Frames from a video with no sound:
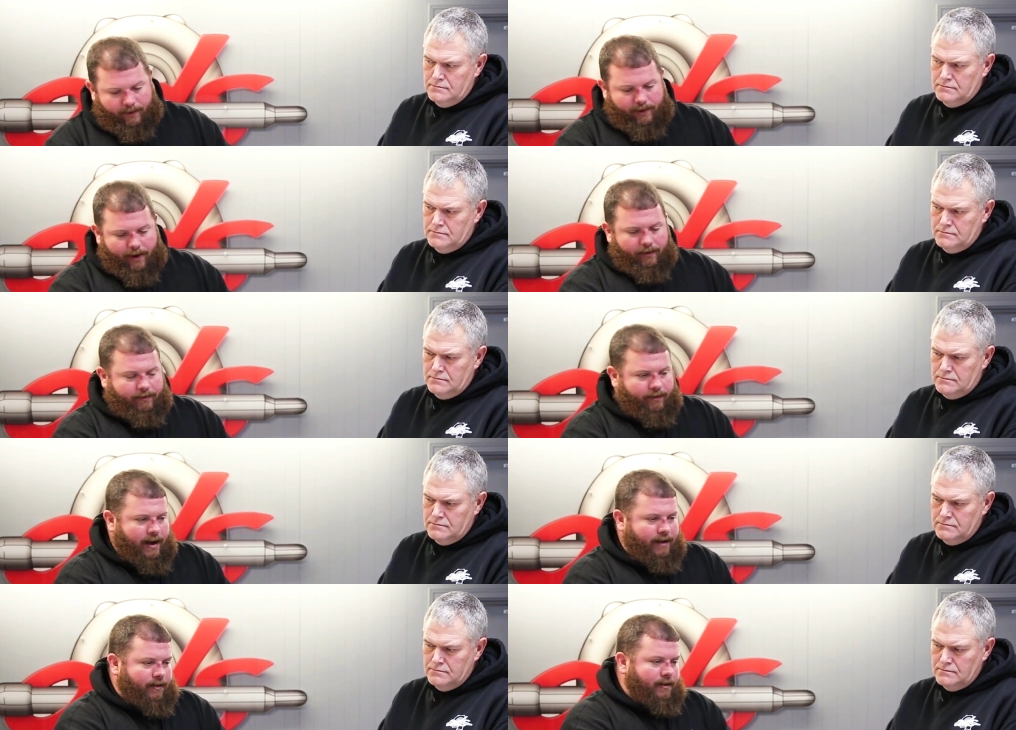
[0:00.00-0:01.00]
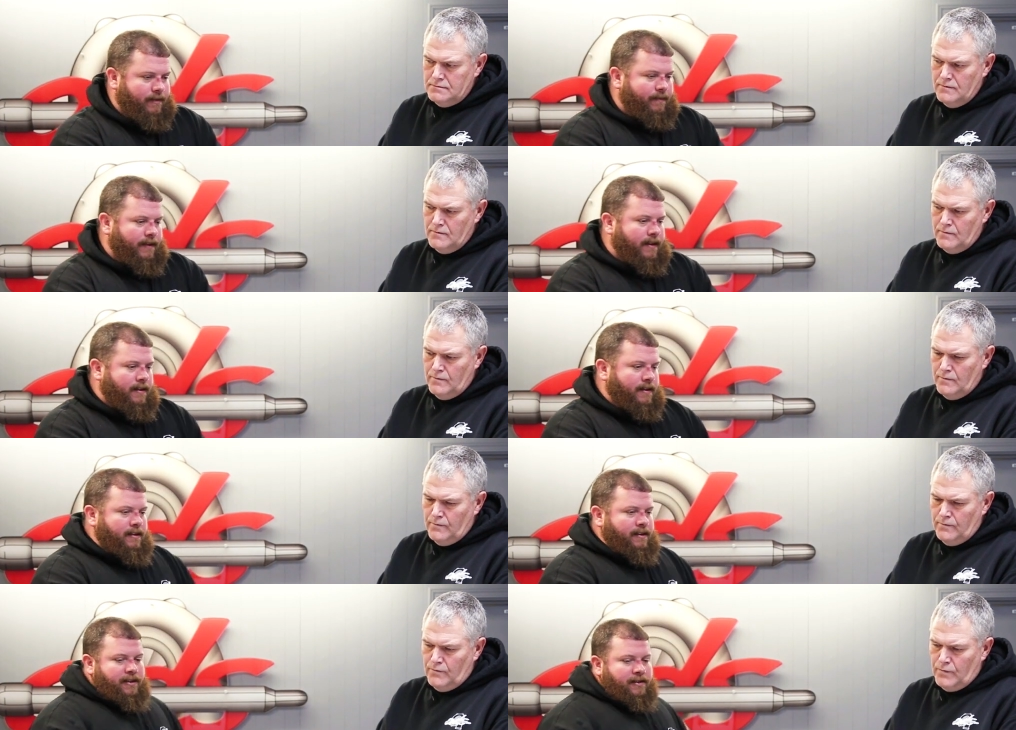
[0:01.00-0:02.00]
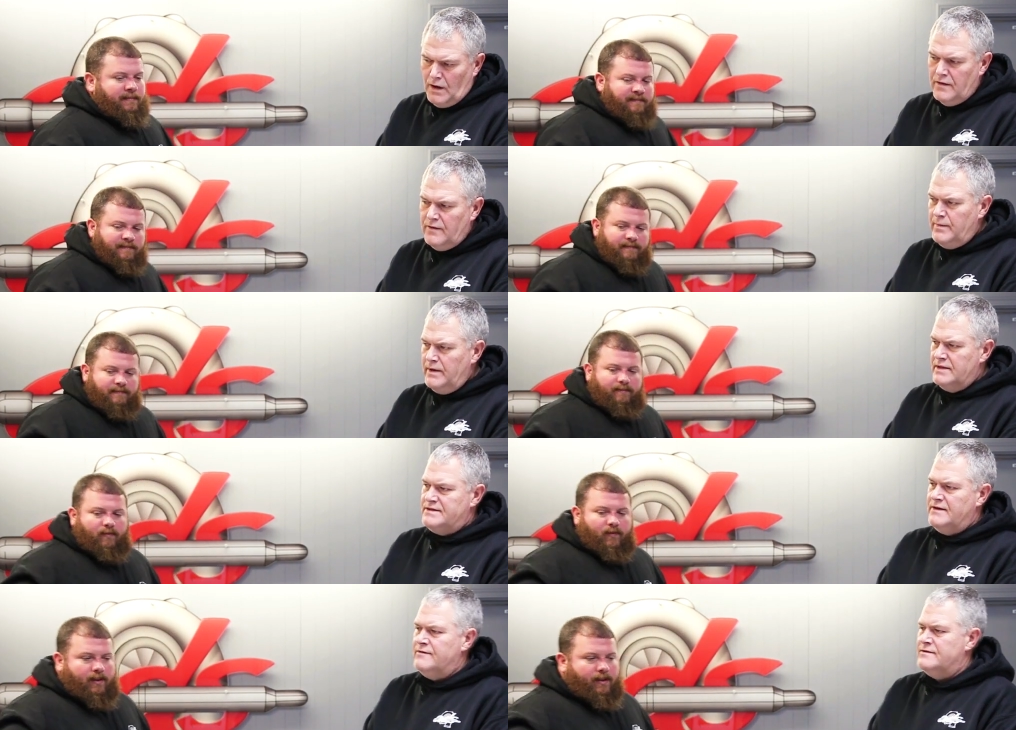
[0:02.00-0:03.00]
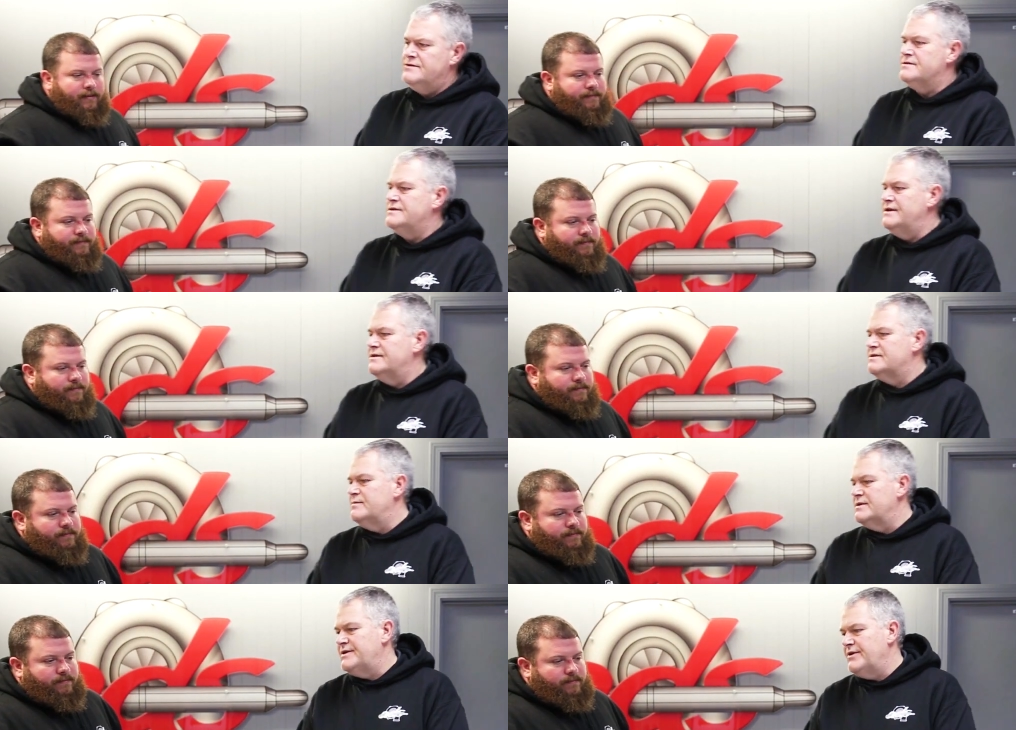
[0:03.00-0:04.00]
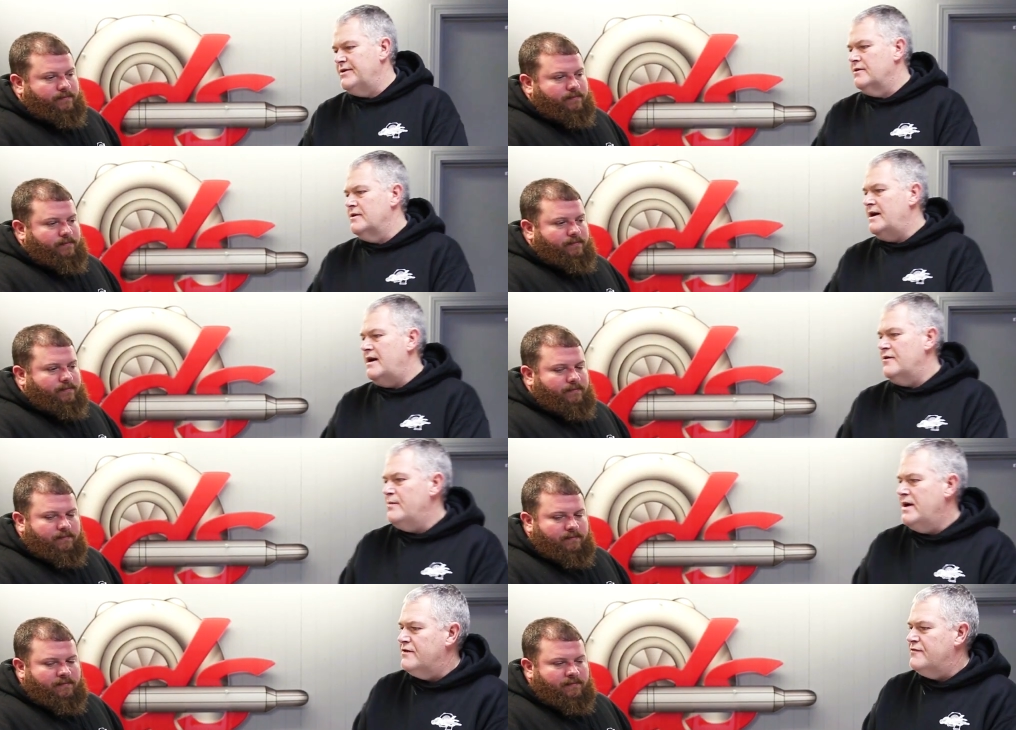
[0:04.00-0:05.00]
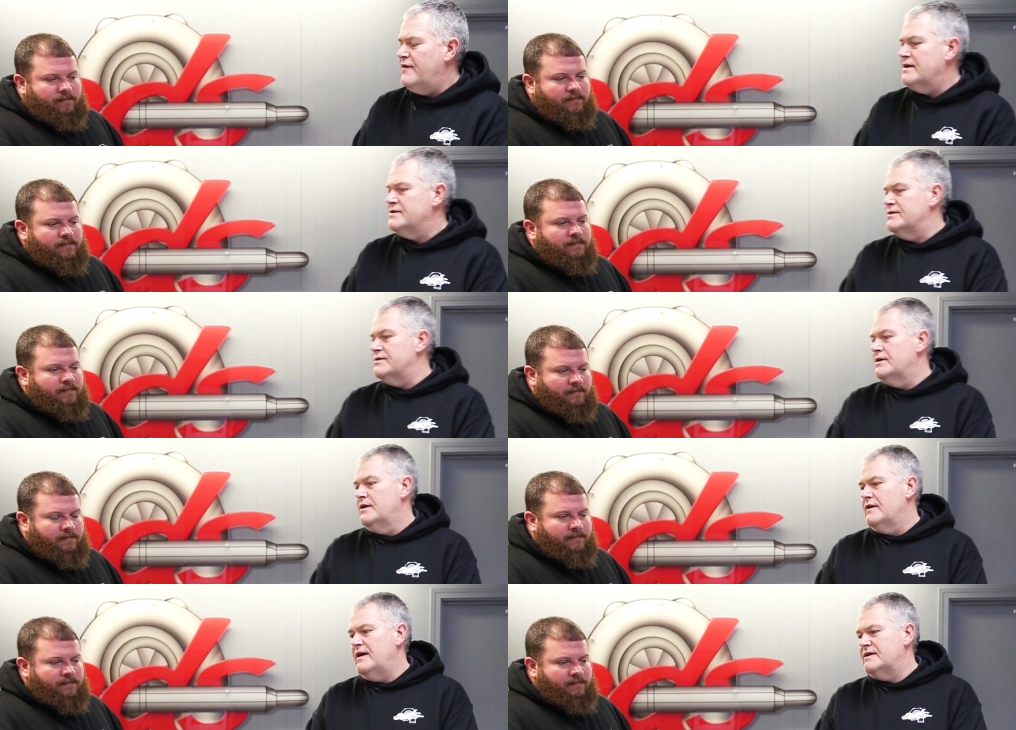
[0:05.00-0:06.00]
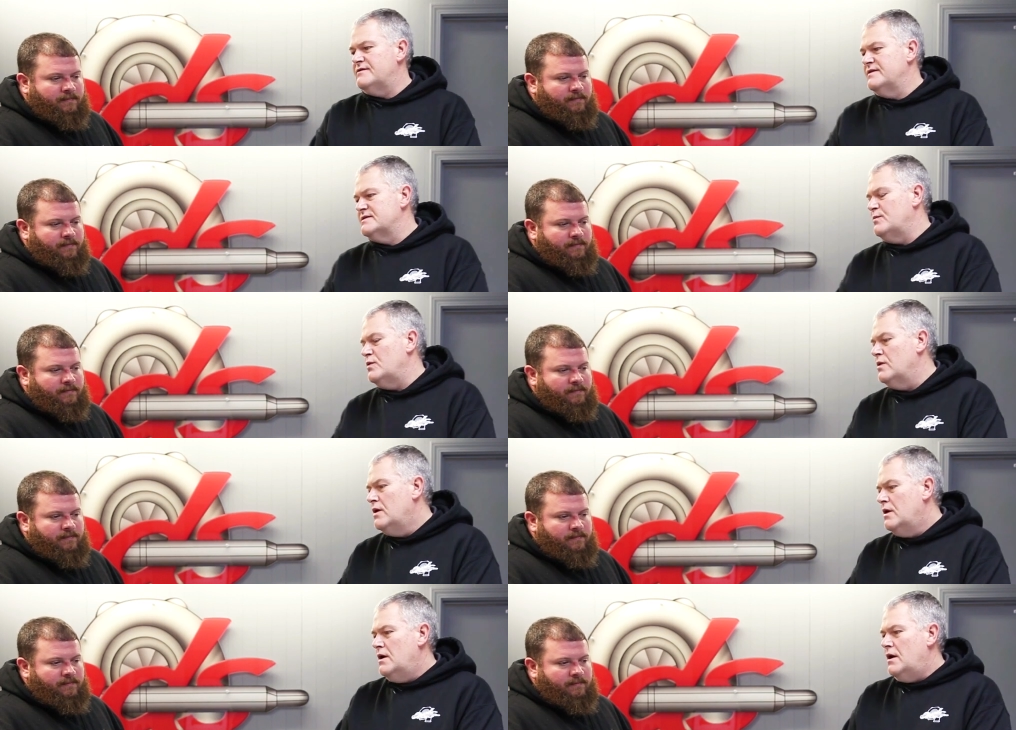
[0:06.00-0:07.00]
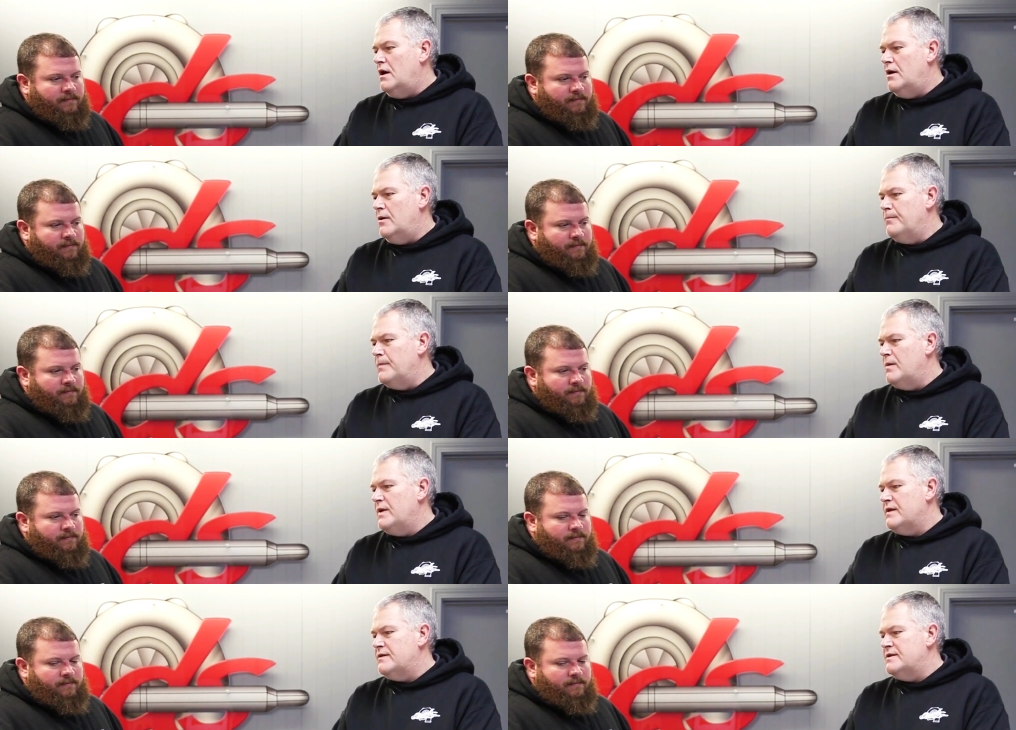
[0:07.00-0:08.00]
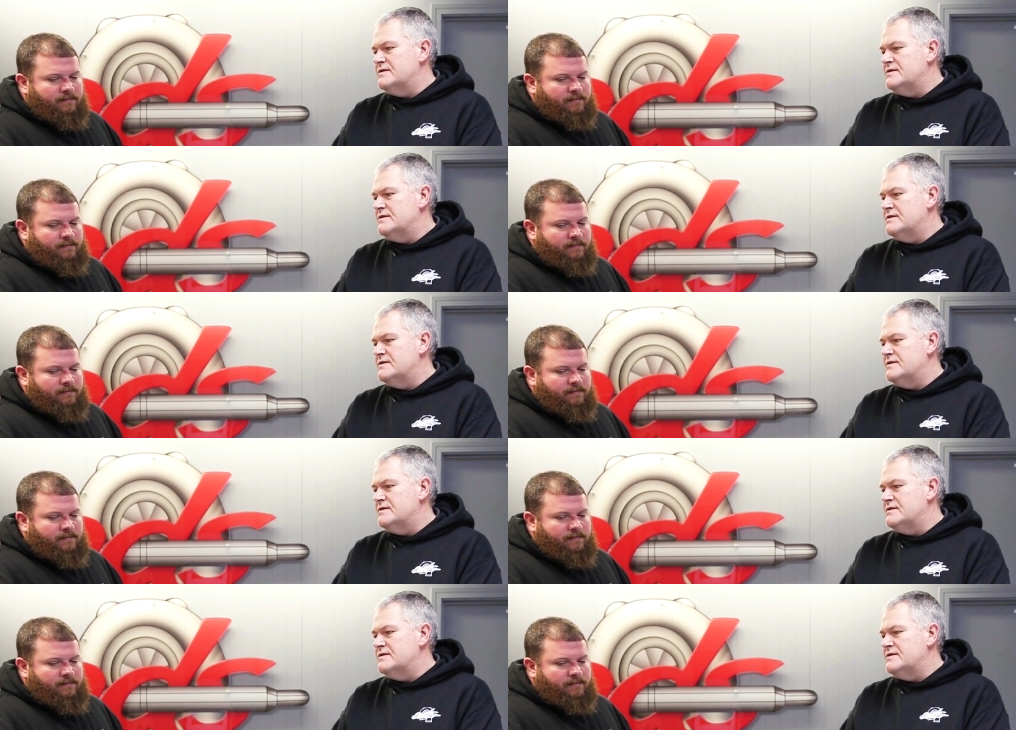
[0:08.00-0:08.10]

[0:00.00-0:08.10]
Speaker 1: or known forever.
Speaker 2: The biggest difference you'll see is the material and how they're manufactured. That's visible. Um, but the